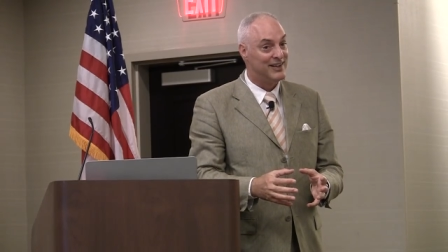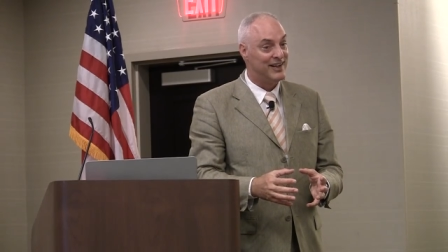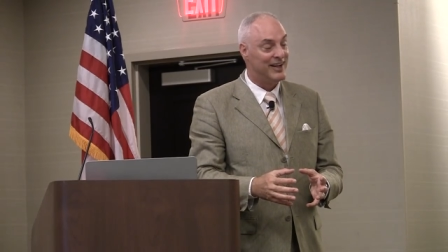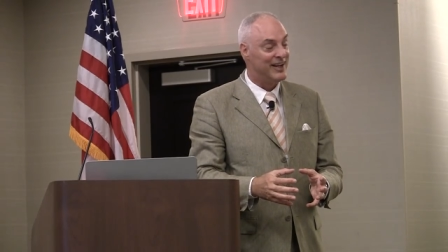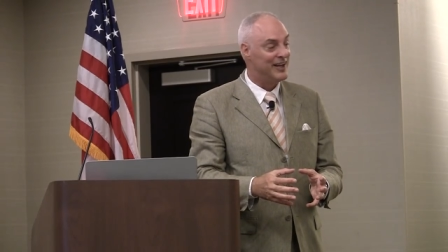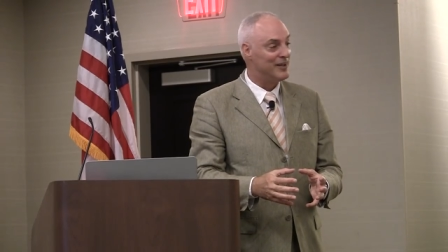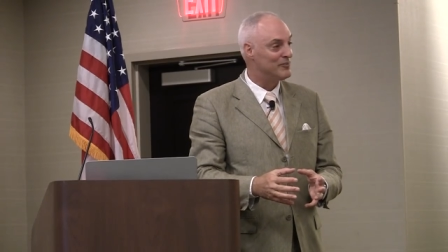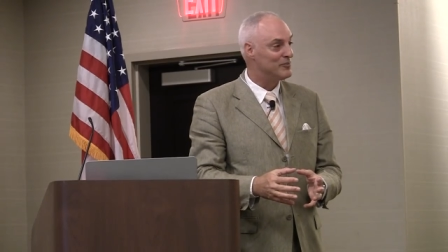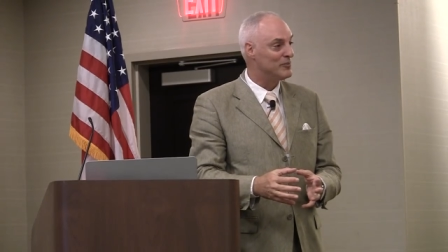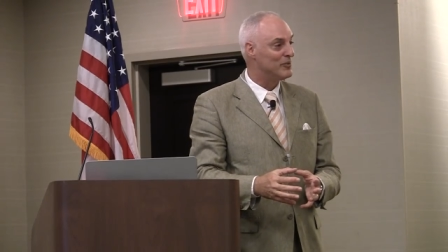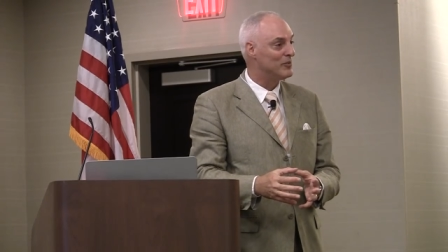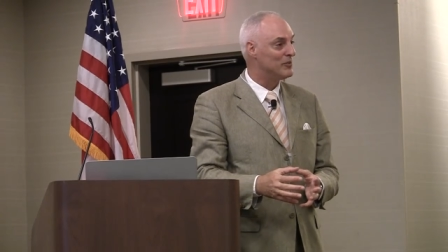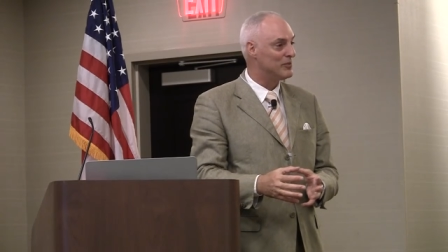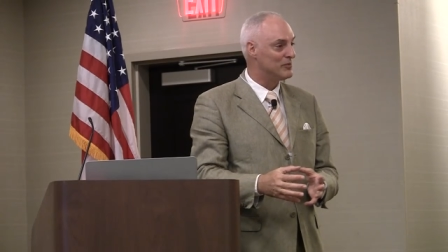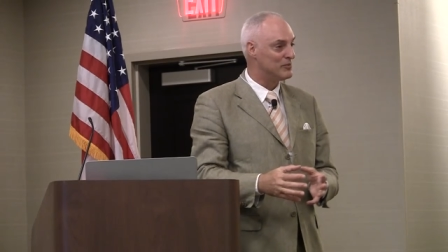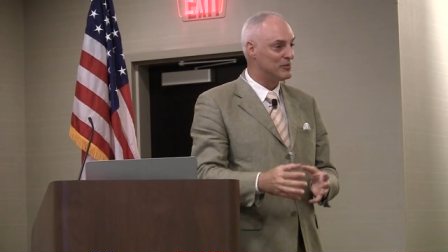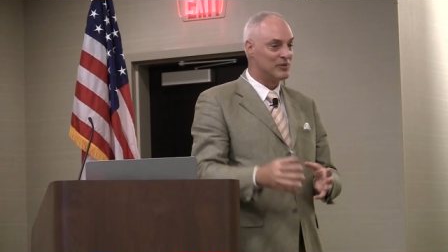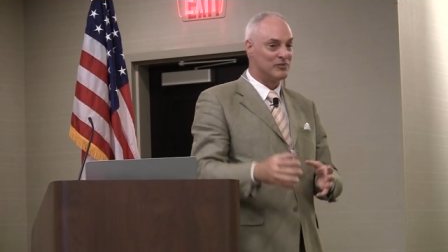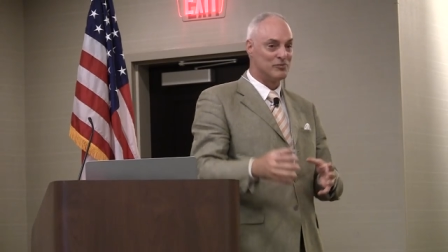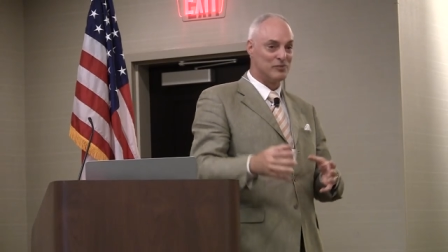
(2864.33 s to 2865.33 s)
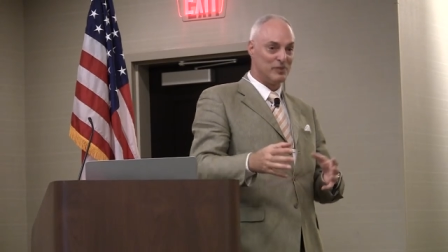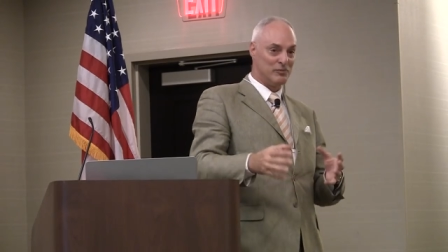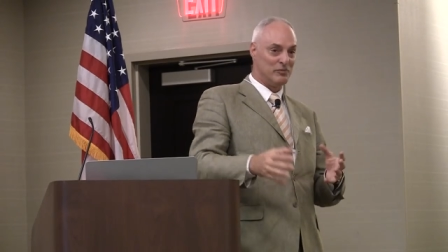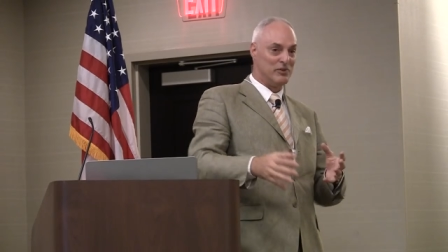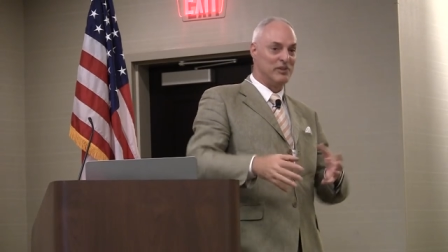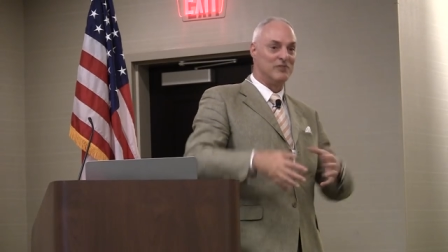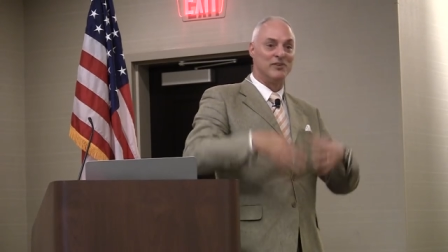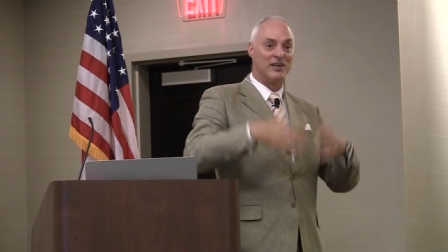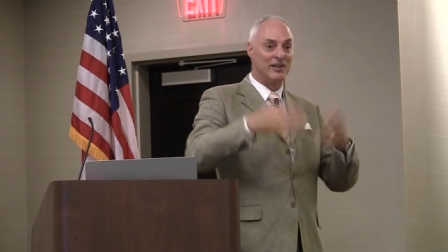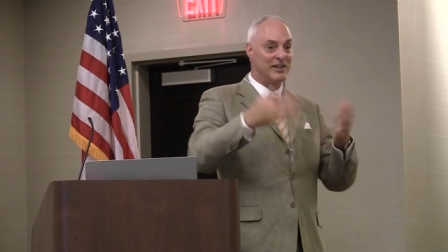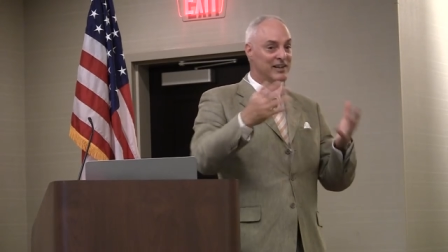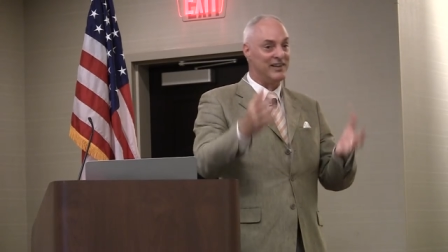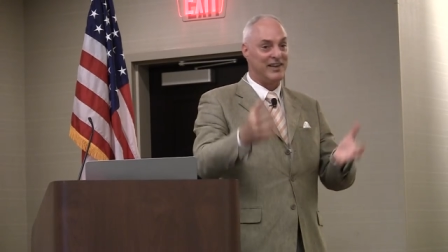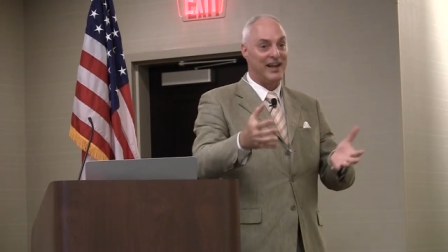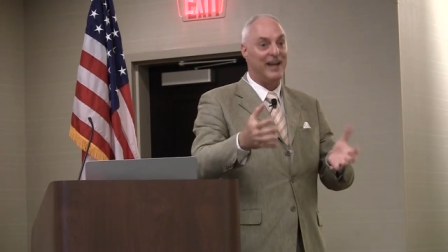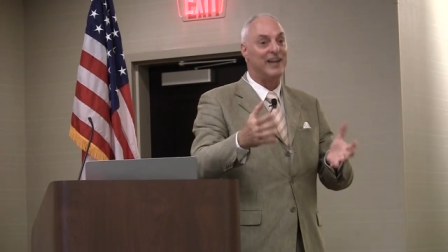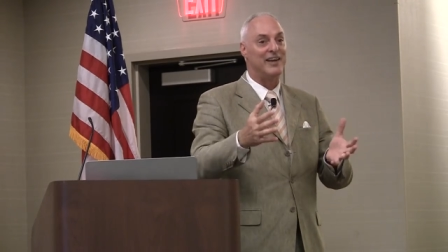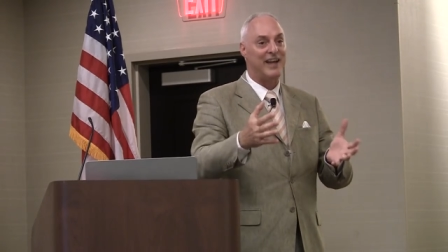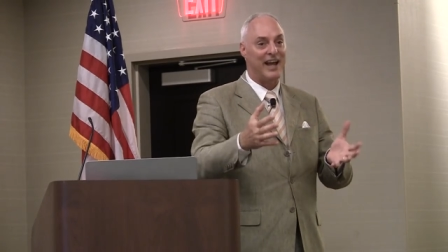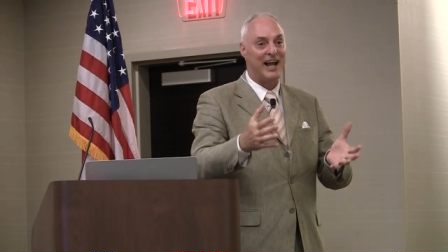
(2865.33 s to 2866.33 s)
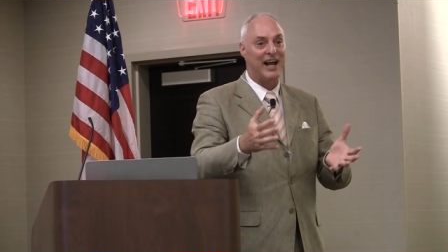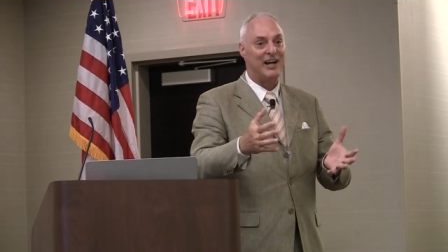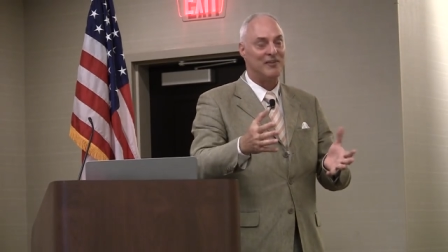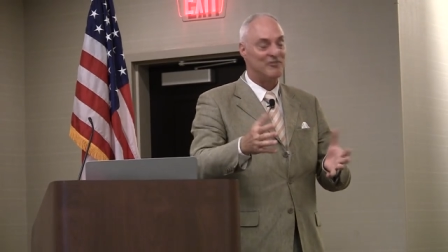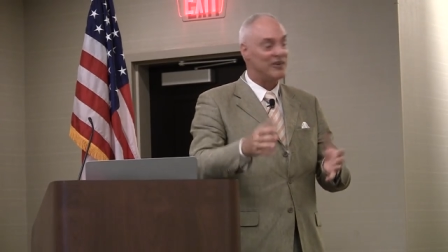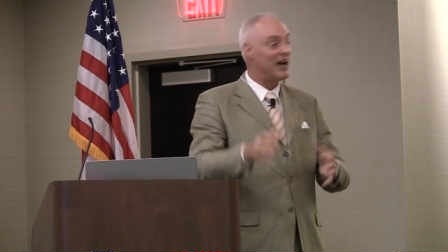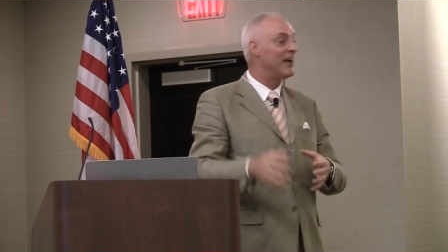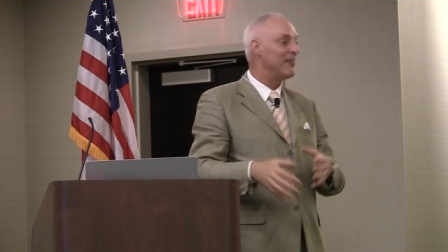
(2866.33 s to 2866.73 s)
And we really then have,